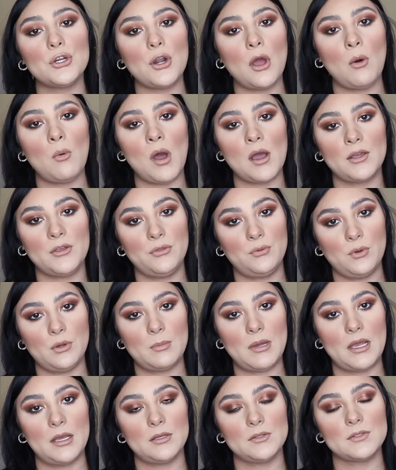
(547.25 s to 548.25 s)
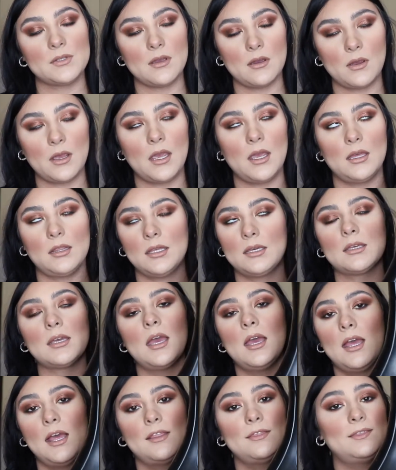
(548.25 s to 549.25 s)
not walking 3 miles, okay? Like
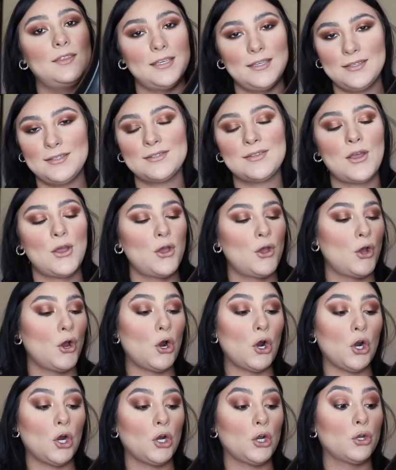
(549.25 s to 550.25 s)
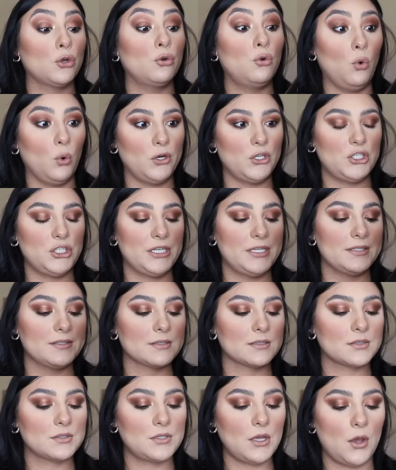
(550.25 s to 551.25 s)
these are gorgeous.
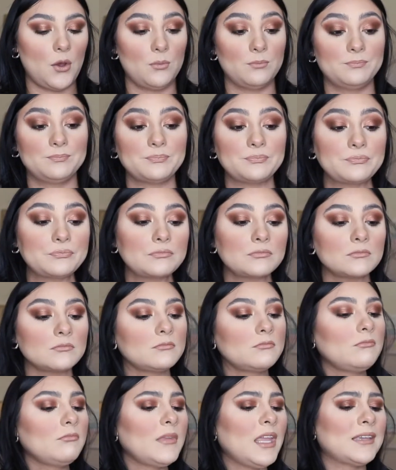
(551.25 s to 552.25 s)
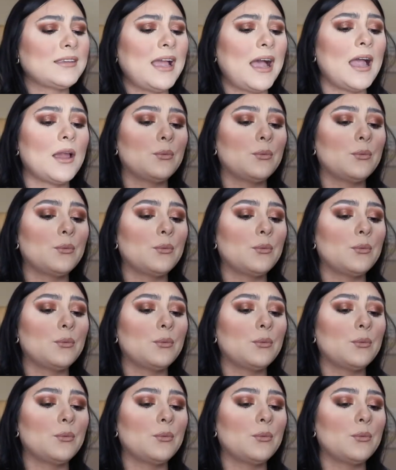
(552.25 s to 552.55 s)
So yeah, I